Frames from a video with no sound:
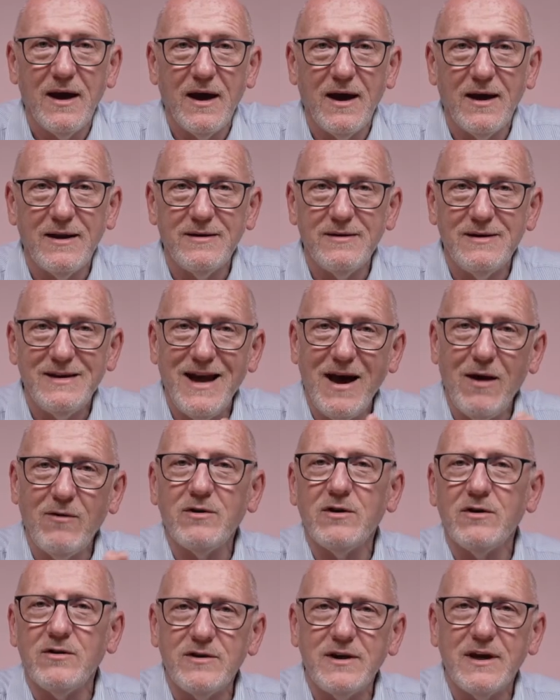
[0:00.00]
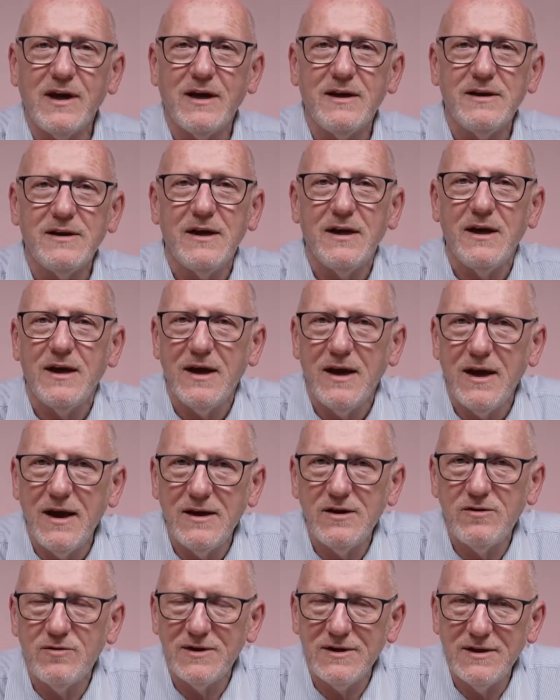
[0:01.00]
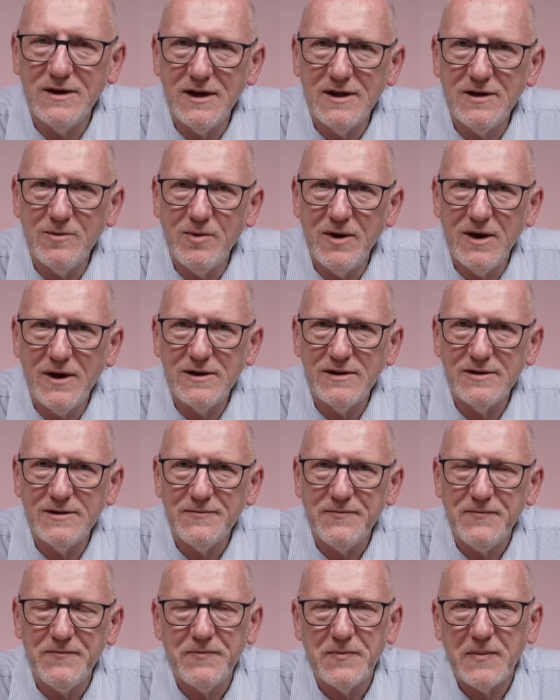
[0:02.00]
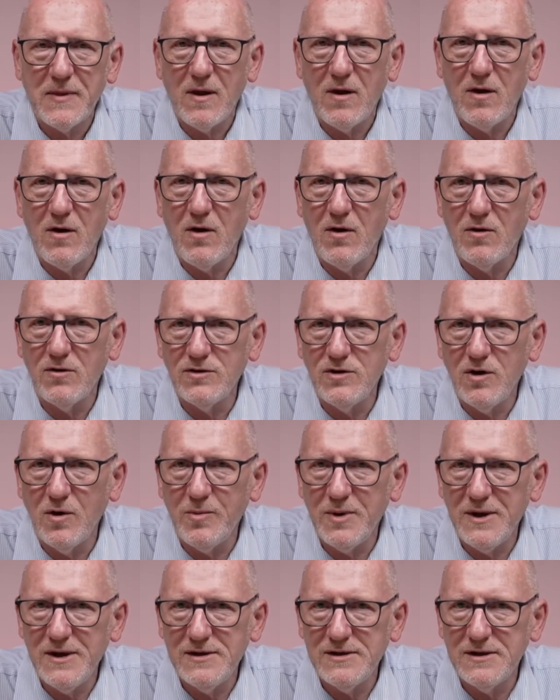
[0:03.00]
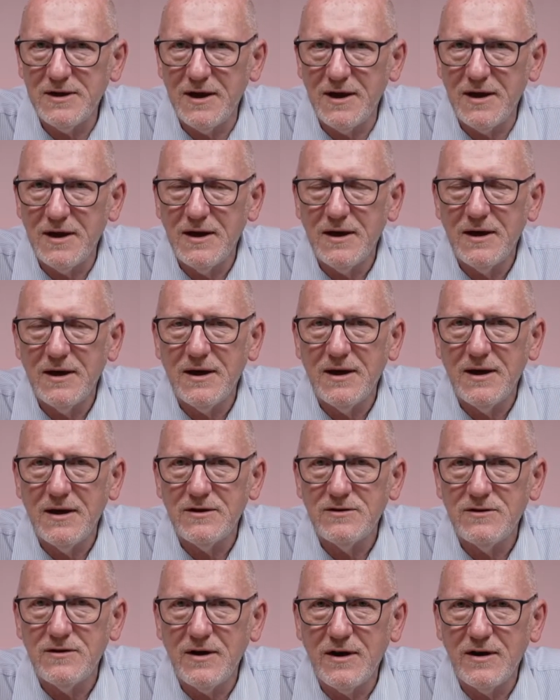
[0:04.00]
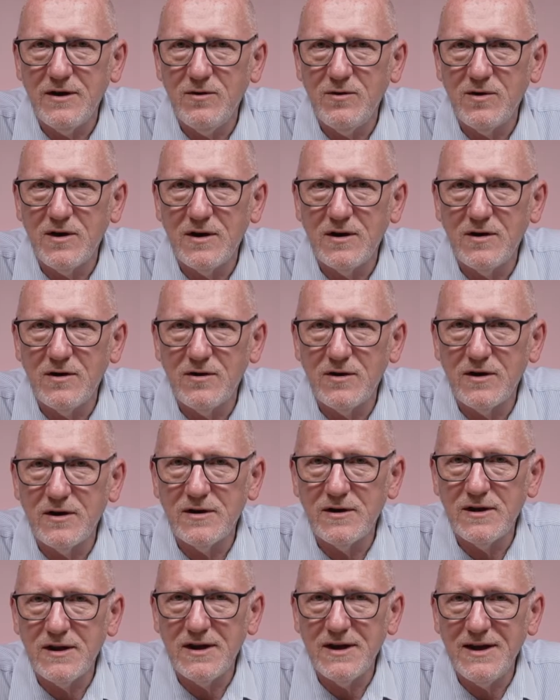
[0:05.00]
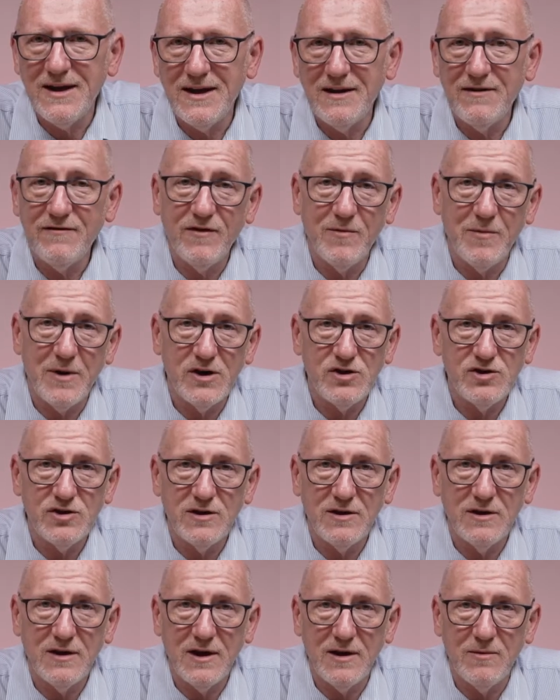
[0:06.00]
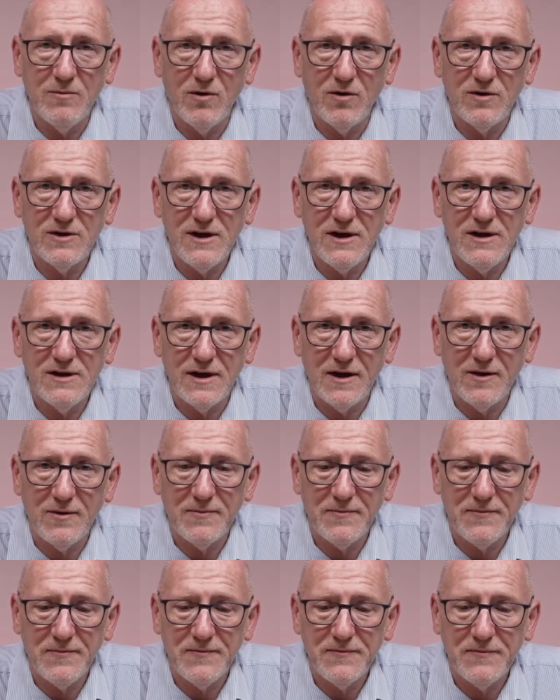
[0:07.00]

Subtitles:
and downloading it into a database on your PC so that you can look at the information in more detail.